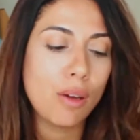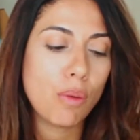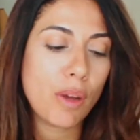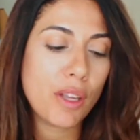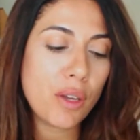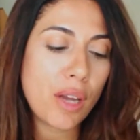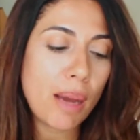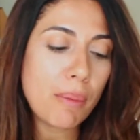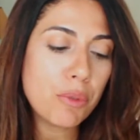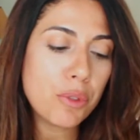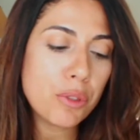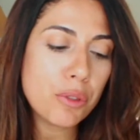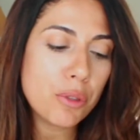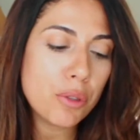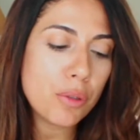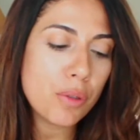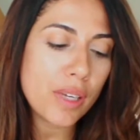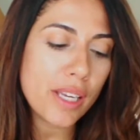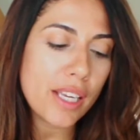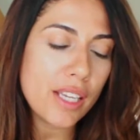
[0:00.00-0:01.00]
What you have to
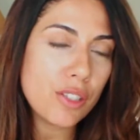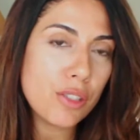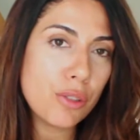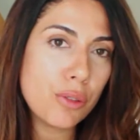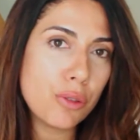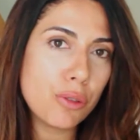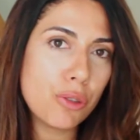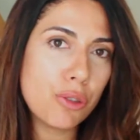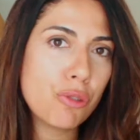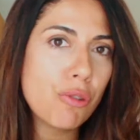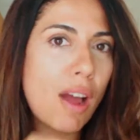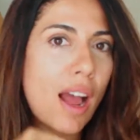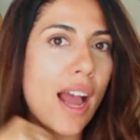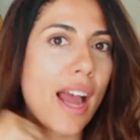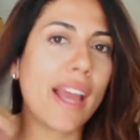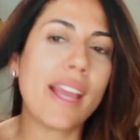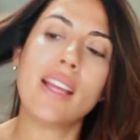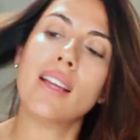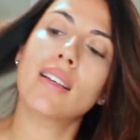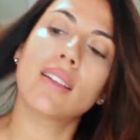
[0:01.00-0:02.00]
do is to
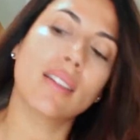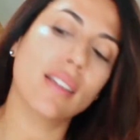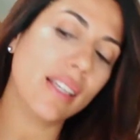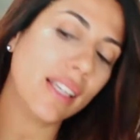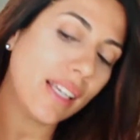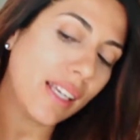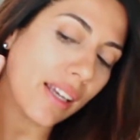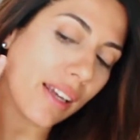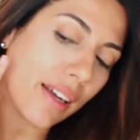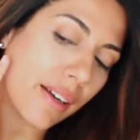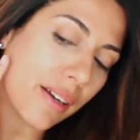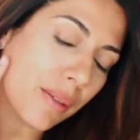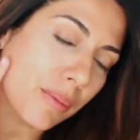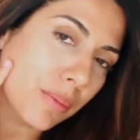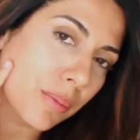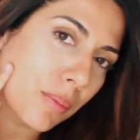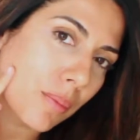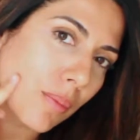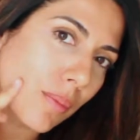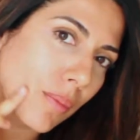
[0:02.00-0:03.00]
try here,
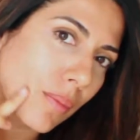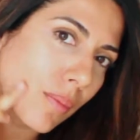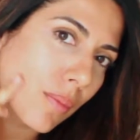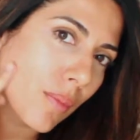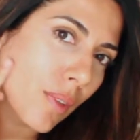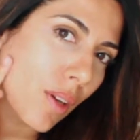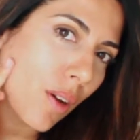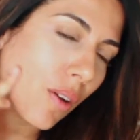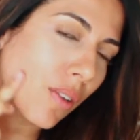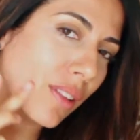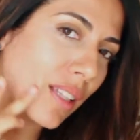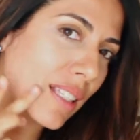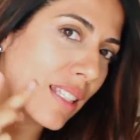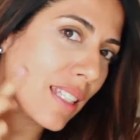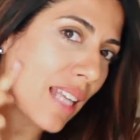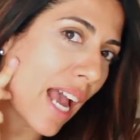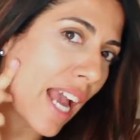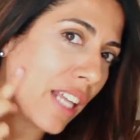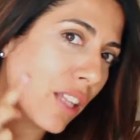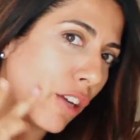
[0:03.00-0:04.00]
on the
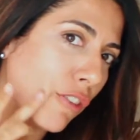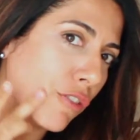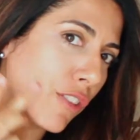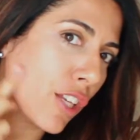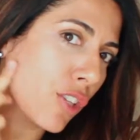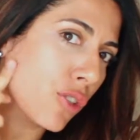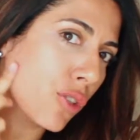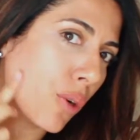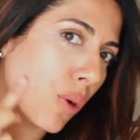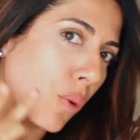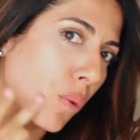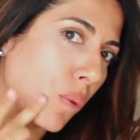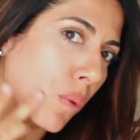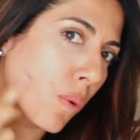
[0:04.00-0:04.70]
side of the jaw.